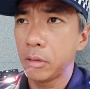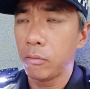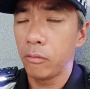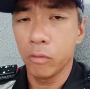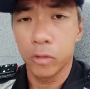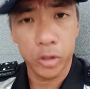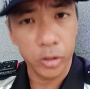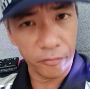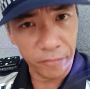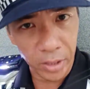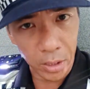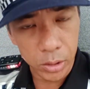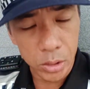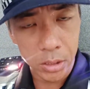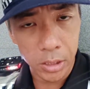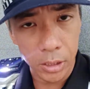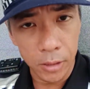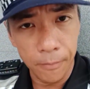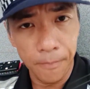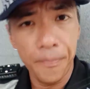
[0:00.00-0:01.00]
road traffic
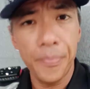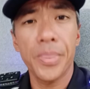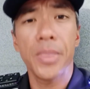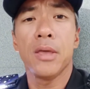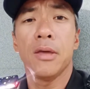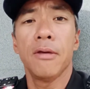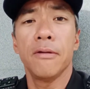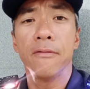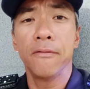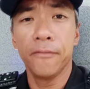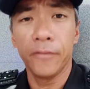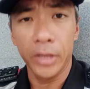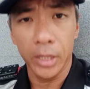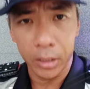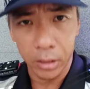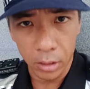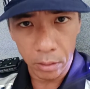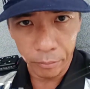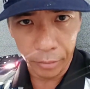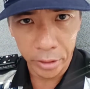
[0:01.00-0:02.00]
accident,
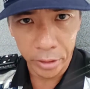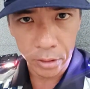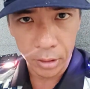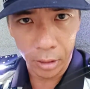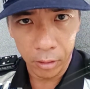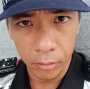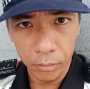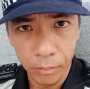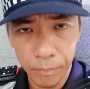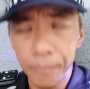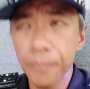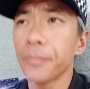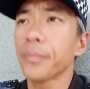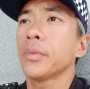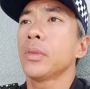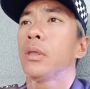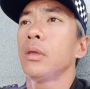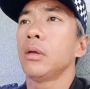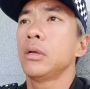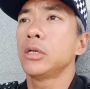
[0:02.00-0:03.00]
vehicular breakdown,
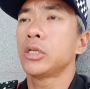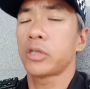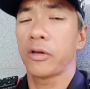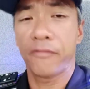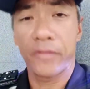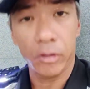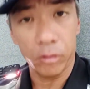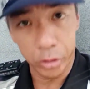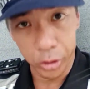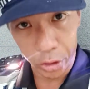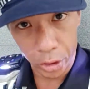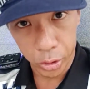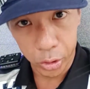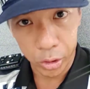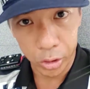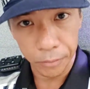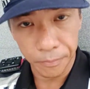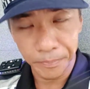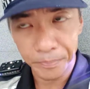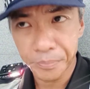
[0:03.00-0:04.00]
traffic
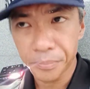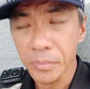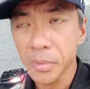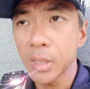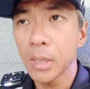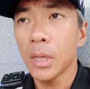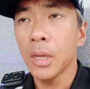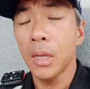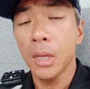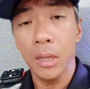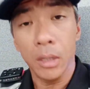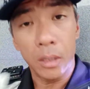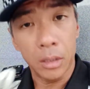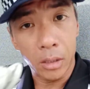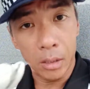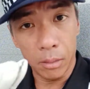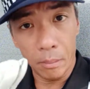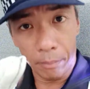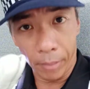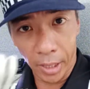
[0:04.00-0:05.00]
congestion.
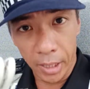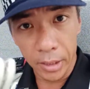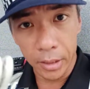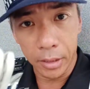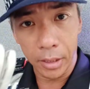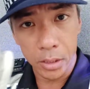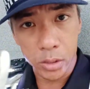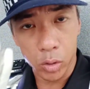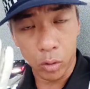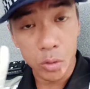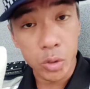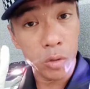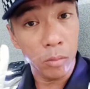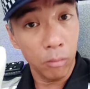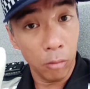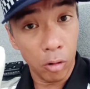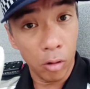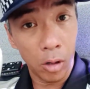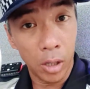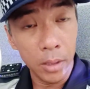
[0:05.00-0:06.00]
But there's also
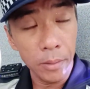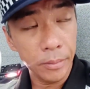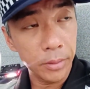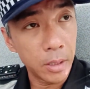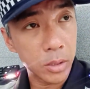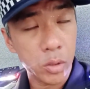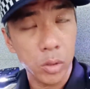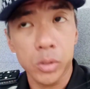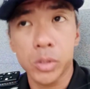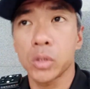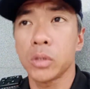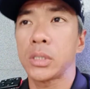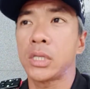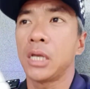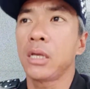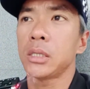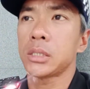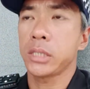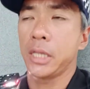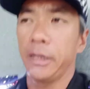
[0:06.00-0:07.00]
more. There's also
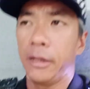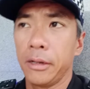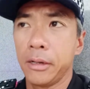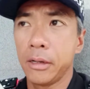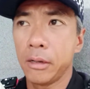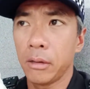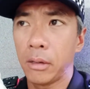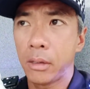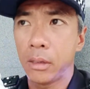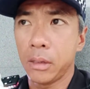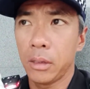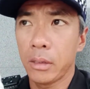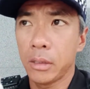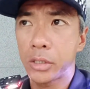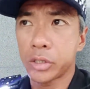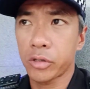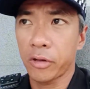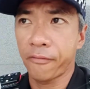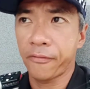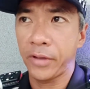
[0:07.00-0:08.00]
things like
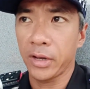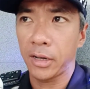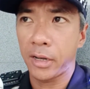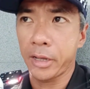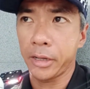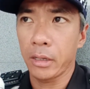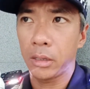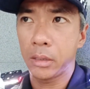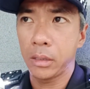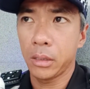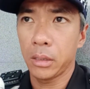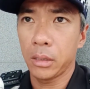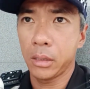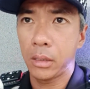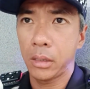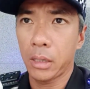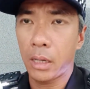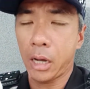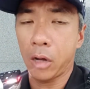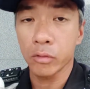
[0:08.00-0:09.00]
traffic light
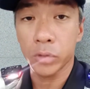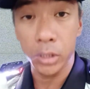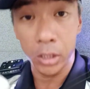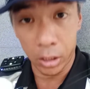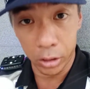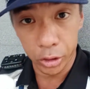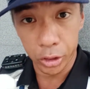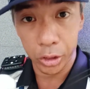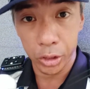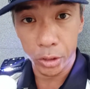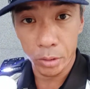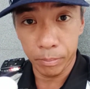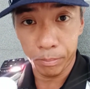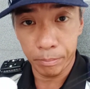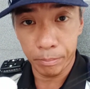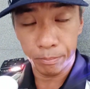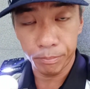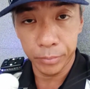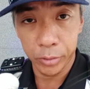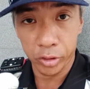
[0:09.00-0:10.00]
outage,
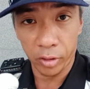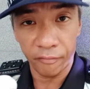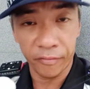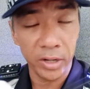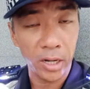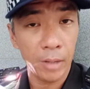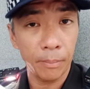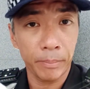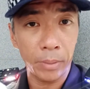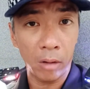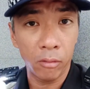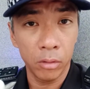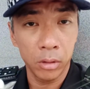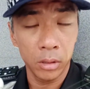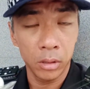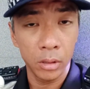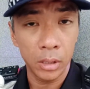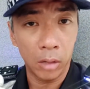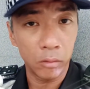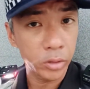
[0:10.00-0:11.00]
traffic light
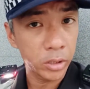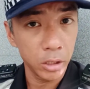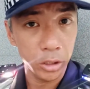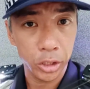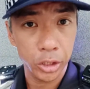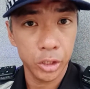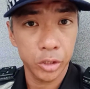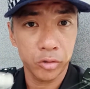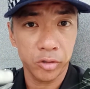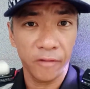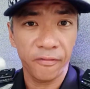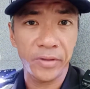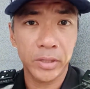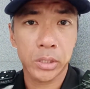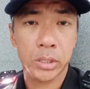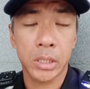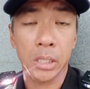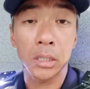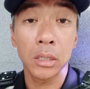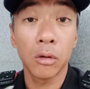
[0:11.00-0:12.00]
power outage,
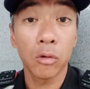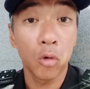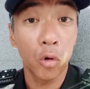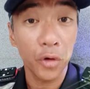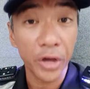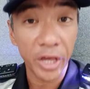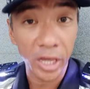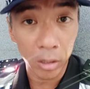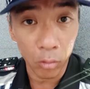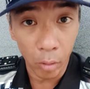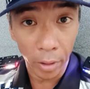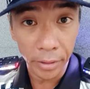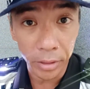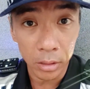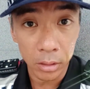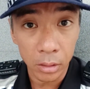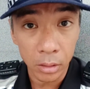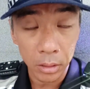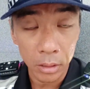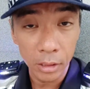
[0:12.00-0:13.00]
traffic signal go
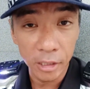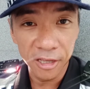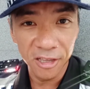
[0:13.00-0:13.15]
haywire,